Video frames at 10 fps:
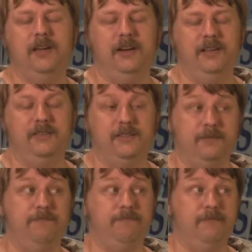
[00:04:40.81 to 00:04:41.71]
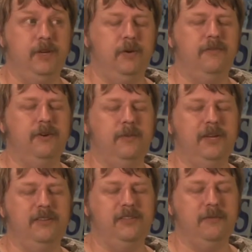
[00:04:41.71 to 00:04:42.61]
and it's a very
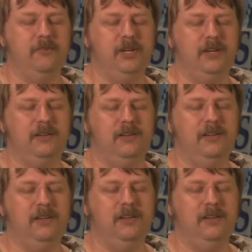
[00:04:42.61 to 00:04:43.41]
big subject.